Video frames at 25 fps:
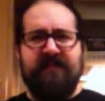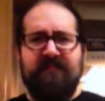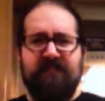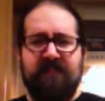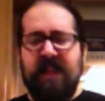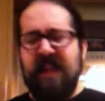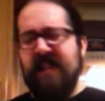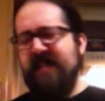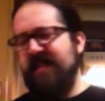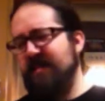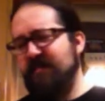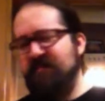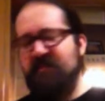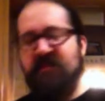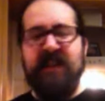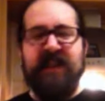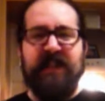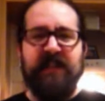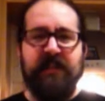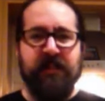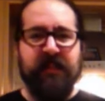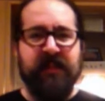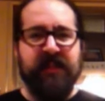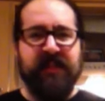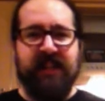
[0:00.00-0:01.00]
It's a
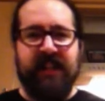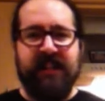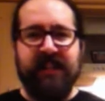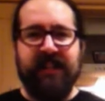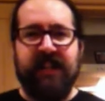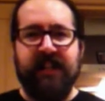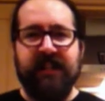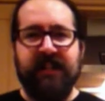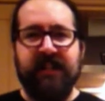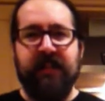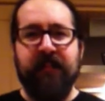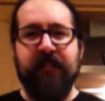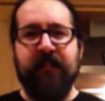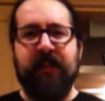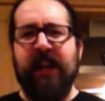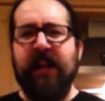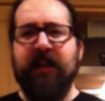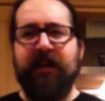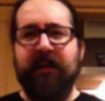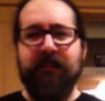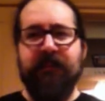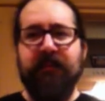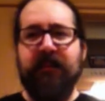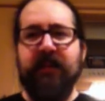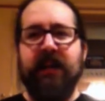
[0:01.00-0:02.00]
reasonable sized kitchen.
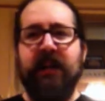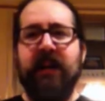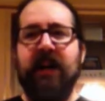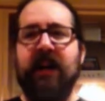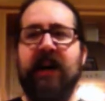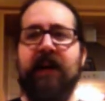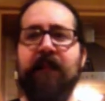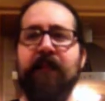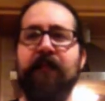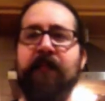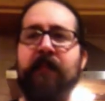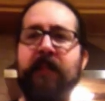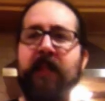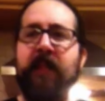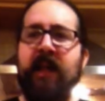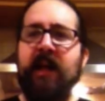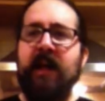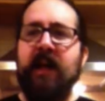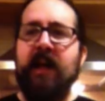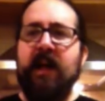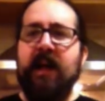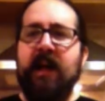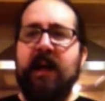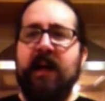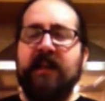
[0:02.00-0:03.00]
Anyway, the
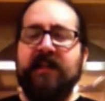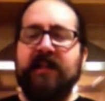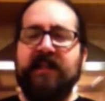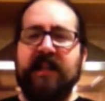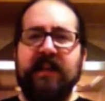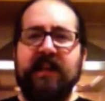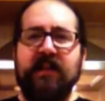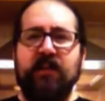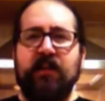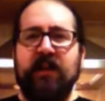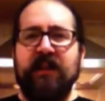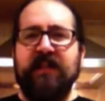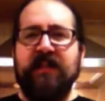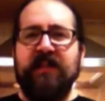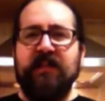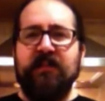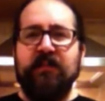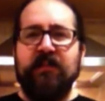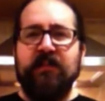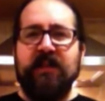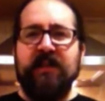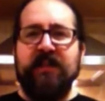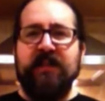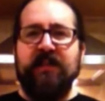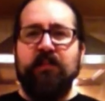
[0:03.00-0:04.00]
second question
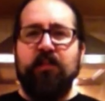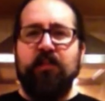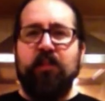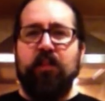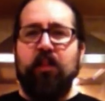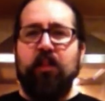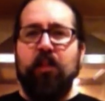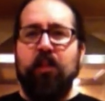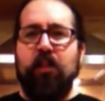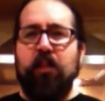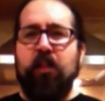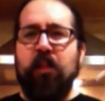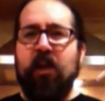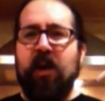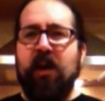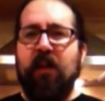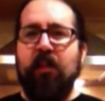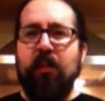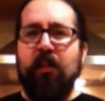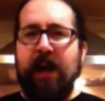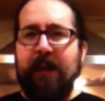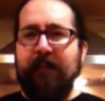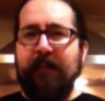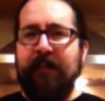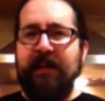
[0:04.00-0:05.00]
was, what
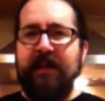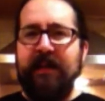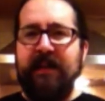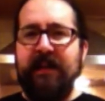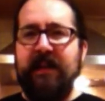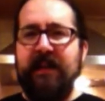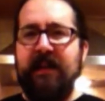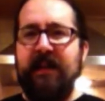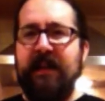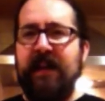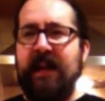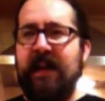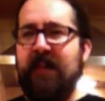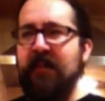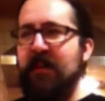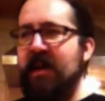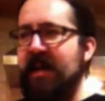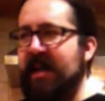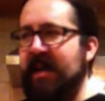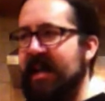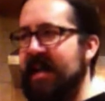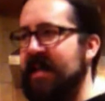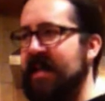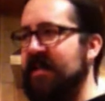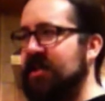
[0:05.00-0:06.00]
weapon in my
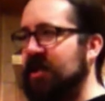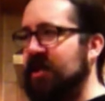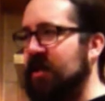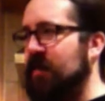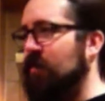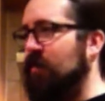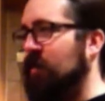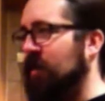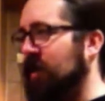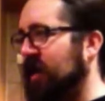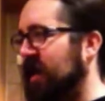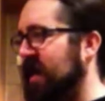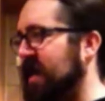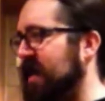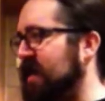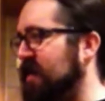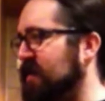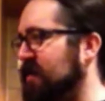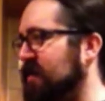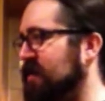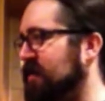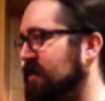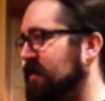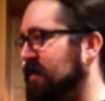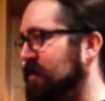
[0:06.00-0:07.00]
kitchen would
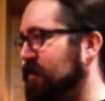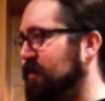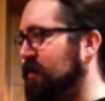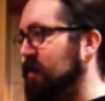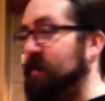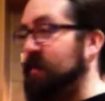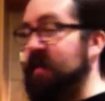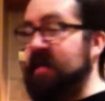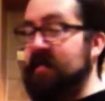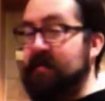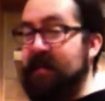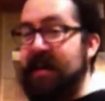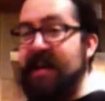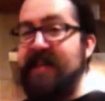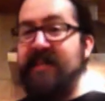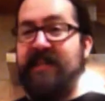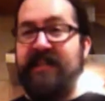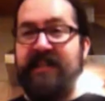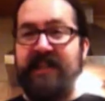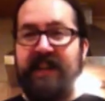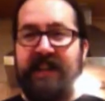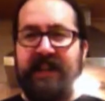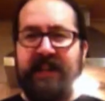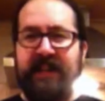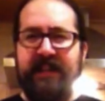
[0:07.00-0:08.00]
be the best
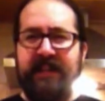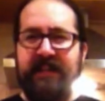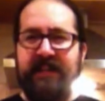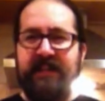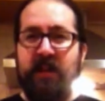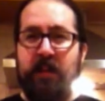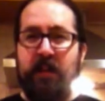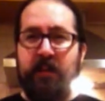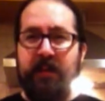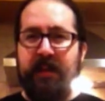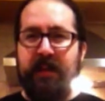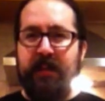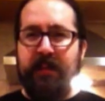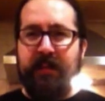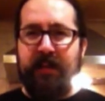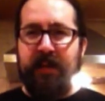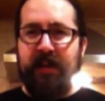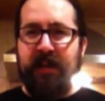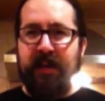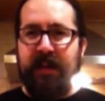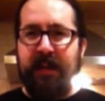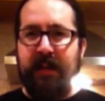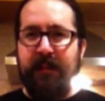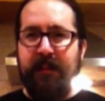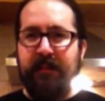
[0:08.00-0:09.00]
in a zombie
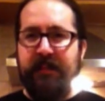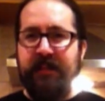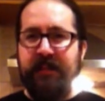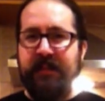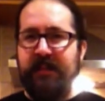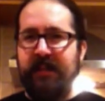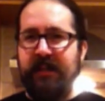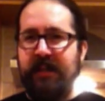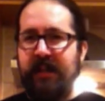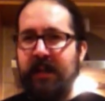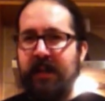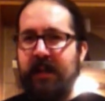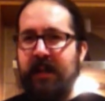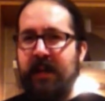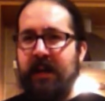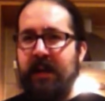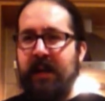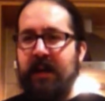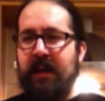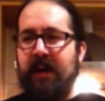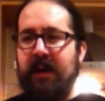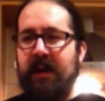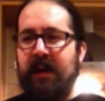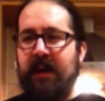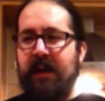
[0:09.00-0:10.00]
apocalypse?
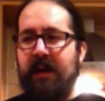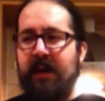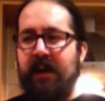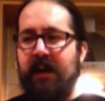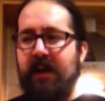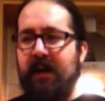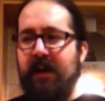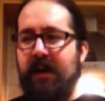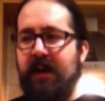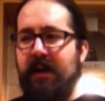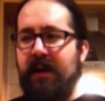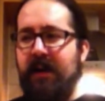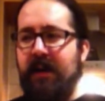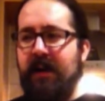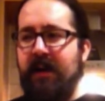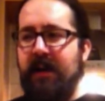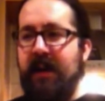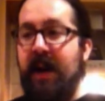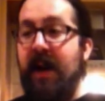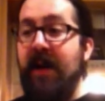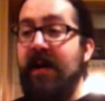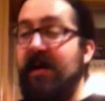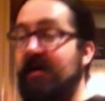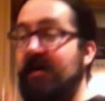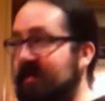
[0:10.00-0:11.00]
Now
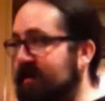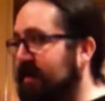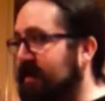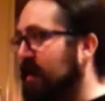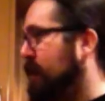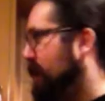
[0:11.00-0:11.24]
I know some